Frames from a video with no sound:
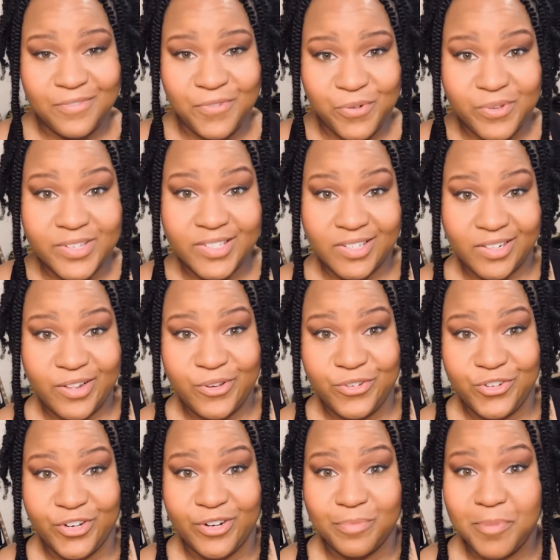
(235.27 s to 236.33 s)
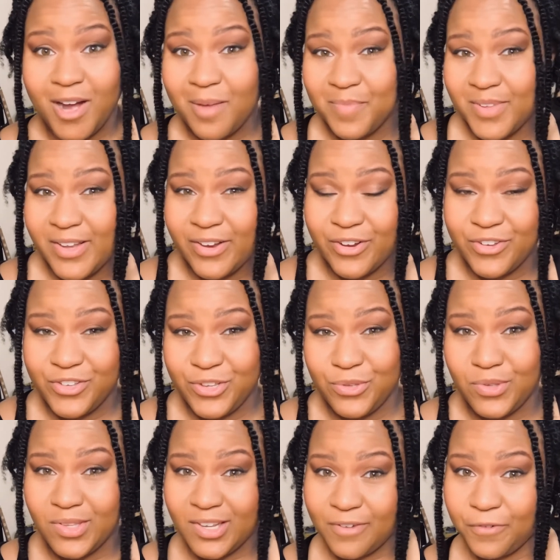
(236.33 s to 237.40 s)
full disclosure, pop singers
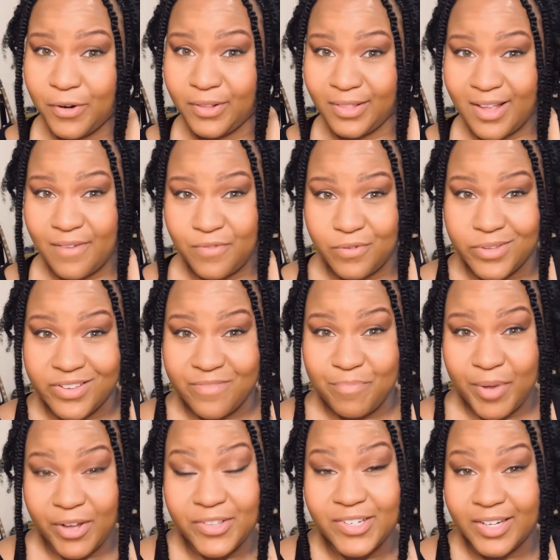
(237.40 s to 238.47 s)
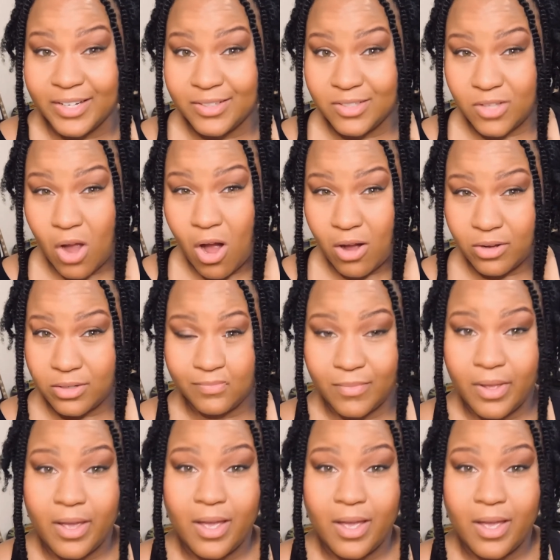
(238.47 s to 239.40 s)
use different levels of belting in songs.